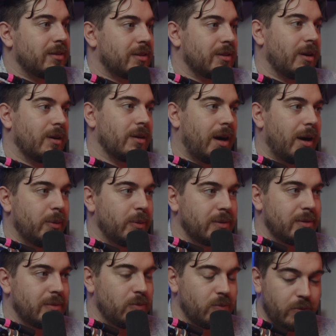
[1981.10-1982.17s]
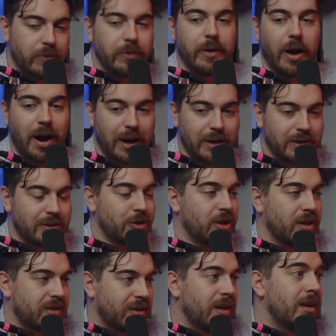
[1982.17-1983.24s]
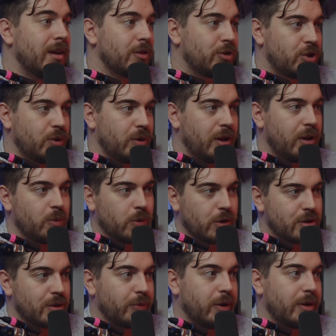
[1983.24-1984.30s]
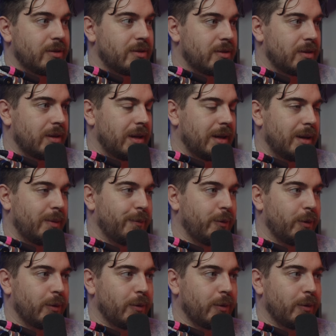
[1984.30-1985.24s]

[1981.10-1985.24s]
So I would highly suggest tune in, watch the VODs um, for